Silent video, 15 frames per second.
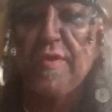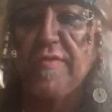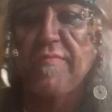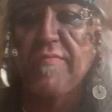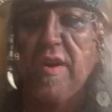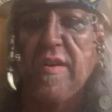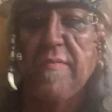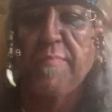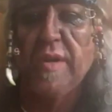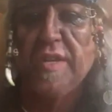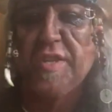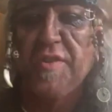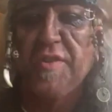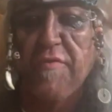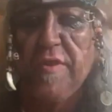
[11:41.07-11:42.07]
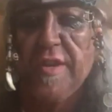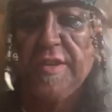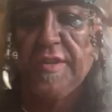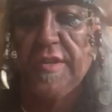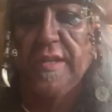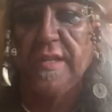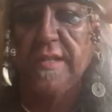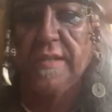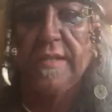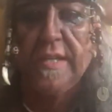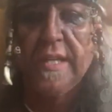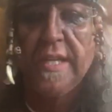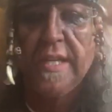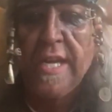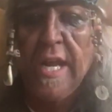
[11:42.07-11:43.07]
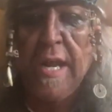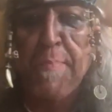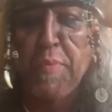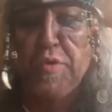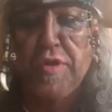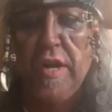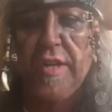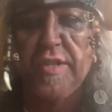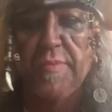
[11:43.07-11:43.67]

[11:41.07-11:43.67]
my best friend. He protects